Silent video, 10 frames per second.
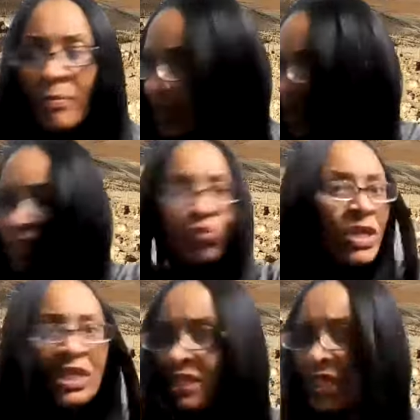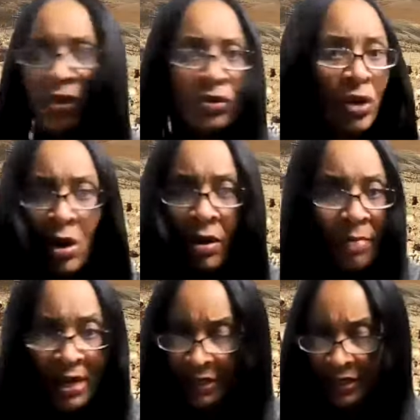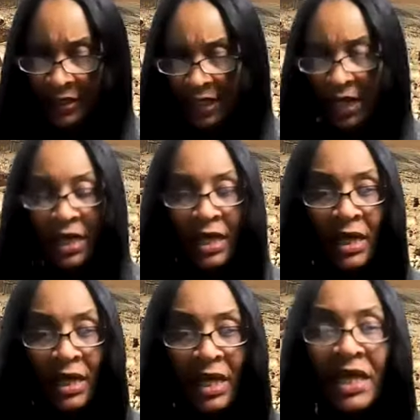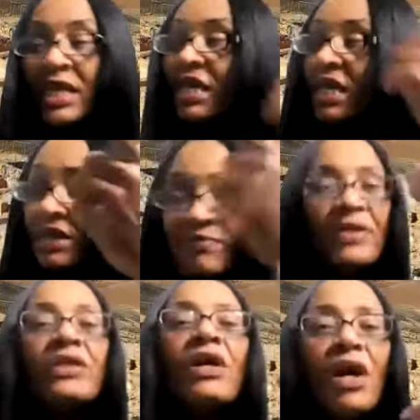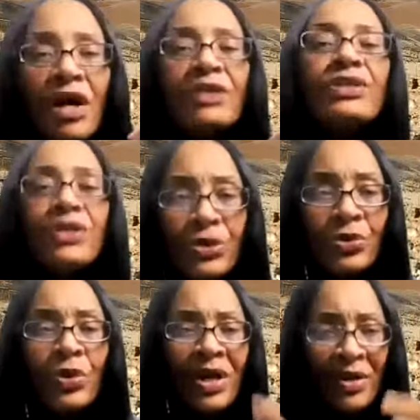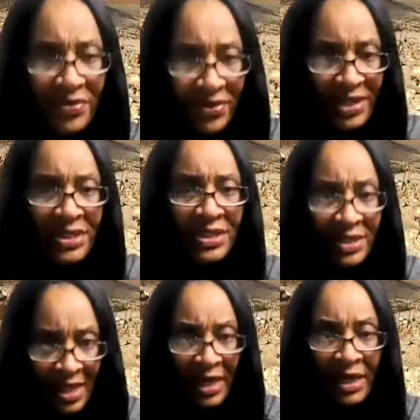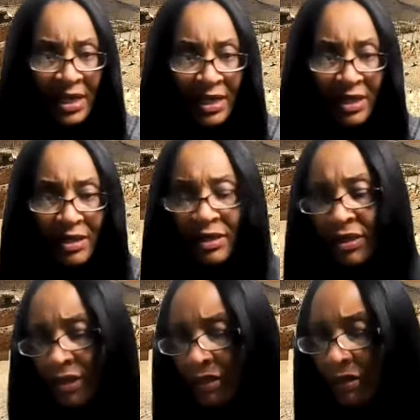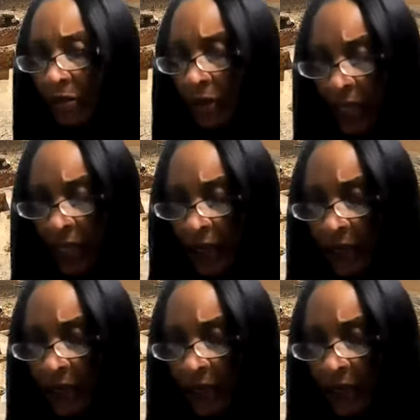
Because we still talk about it today, even unto this day. Okay?